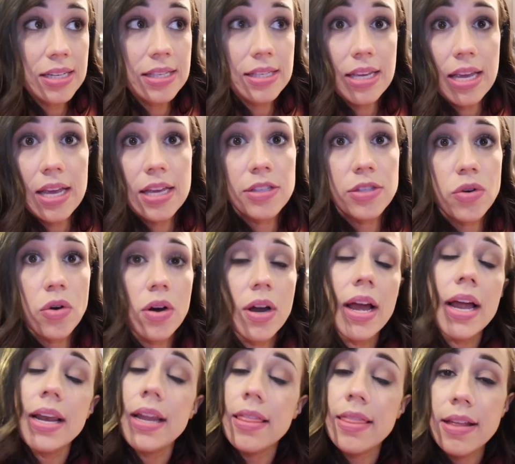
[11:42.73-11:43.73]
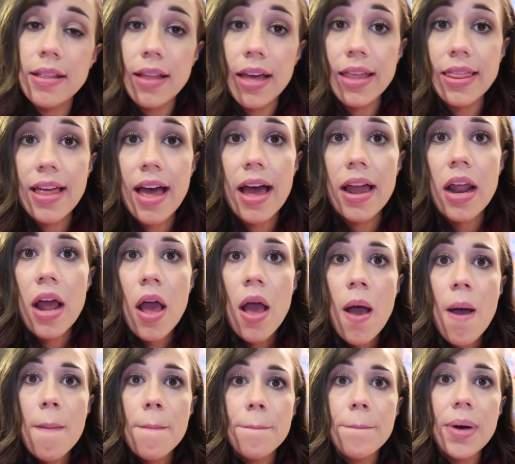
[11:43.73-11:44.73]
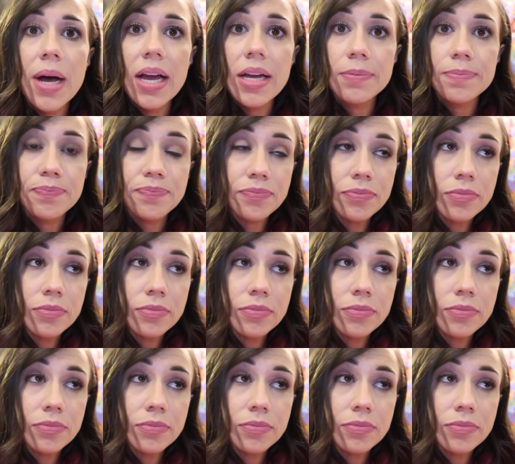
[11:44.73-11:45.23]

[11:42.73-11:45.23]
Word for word: disease or anything like that. But